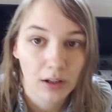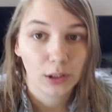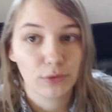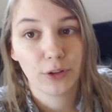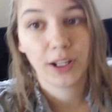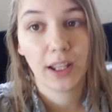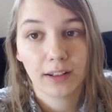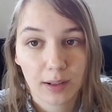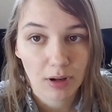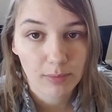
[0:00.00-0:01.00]
all over
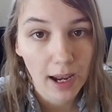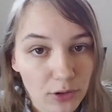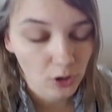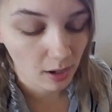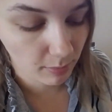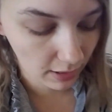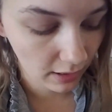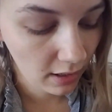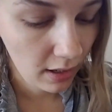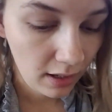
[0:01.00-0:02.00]
again, like my backdrop and